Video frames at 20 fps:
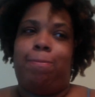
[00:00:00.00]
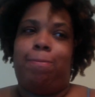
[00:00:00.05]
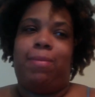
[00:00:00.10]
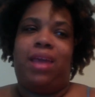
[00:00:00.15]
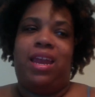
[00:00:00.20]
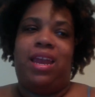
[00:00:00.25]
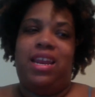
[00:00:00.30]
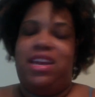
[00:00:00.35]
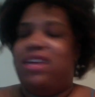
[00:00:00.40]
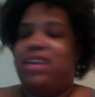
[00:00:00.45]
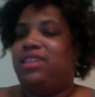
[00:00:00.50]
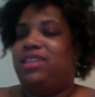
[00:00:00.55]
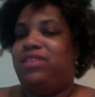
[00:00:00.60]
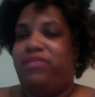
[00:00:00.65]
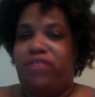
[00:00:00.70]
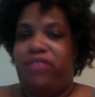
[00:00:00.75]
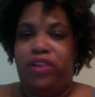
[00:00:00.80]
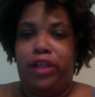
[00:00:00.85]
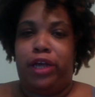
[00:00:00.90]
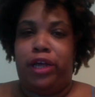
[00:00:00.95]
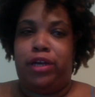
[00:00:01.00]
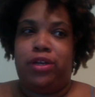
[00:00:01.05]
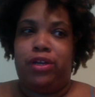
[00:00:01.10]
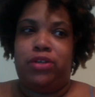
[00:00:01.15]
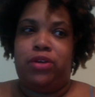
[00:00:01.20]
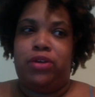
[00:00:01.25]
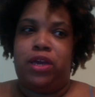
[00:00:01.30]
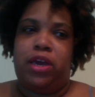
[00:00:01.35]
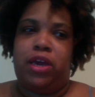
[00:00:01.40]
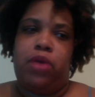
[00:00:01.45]
and it doesn't feel like you're
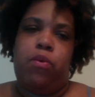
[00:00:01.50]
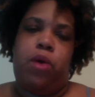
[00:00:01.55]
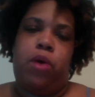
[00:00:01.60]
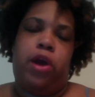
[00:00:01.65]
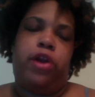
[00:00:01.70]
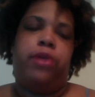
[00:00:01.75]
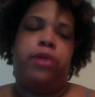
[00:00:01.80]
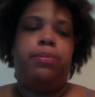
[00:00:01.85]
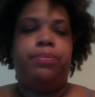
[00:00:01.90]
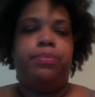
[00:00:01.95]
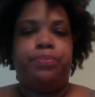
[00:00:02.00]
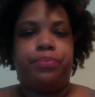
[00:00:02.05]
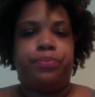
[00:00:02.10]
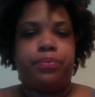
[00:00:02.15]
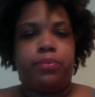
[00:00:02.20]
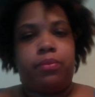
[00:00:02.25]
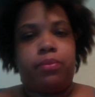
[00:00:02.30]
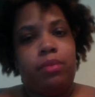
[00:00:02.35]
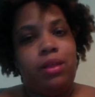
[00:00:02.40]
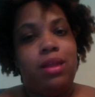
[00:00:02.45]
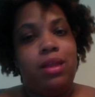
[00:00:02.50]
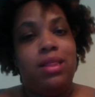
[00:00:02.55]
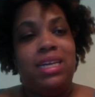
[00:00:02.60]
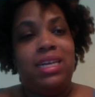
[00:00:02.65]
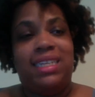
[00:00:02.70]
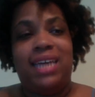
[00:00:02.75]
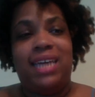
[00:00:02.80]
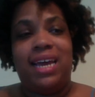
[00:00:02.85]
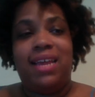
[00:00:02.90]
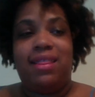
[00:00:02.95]
drinking water. The
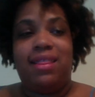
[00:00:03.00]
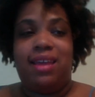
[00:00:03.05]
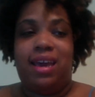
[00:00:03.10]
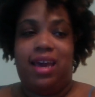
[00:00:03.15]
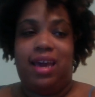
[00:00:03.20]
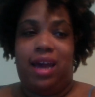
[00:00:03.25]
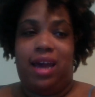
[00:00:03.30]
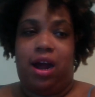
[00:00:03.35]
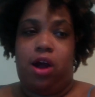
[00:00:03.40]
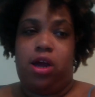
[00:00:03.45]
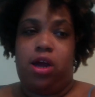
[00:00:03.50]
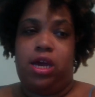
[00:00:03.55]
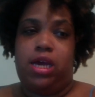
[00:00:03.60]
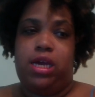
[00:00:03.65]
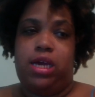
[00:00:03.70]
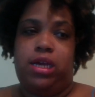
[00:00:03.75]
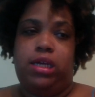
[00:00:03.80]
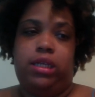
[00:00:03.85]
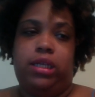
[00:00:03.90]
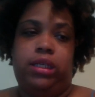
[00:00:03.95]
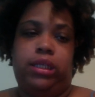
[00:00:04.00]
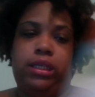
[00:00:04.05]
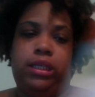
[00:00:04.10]
second thing is